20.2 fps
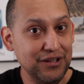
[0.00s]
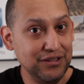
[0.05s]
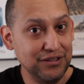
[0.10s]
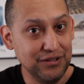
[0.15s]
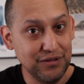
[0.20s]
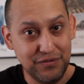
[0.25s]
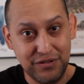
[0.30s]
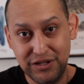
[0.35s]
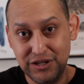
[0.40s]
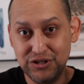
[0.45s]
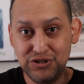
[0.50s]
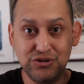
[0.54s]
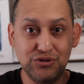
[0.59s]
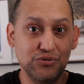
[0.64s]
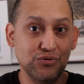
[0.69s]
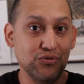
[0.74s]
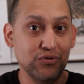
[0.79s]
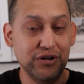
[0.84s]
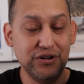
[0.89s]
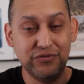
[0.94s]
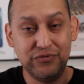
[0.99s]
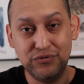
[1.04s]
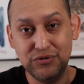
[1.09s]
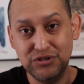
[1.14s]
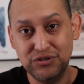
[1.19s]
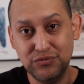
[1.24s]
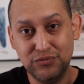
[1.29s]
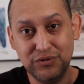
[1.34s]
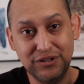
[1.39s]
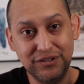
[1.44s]
The initial riff
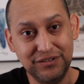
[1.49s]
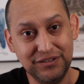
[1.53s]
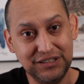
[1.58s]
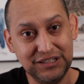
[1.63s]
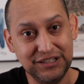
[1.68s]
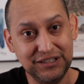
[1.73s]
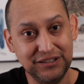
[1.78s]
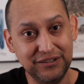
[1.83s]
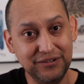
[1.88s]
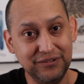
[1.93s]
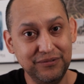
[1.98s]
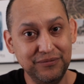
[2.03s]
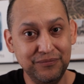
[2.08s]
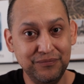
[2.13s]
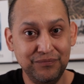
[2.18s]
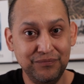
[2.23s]
was one thing.